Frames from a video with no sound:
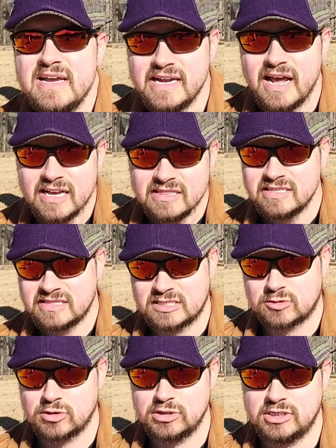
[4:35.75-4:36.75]
And I think
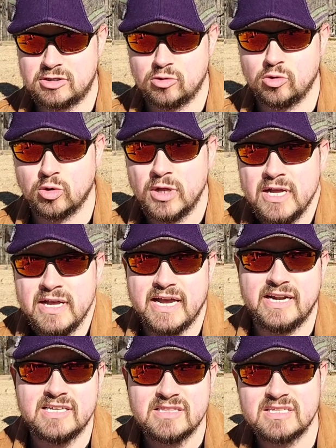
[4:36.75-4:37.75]
that's really cool.
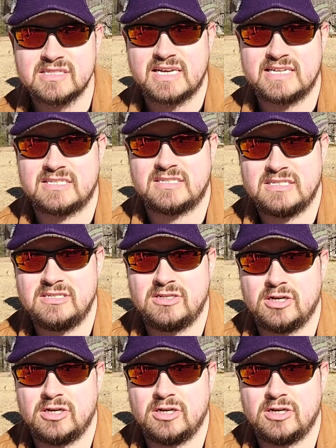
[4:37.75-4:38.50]
And I think that's,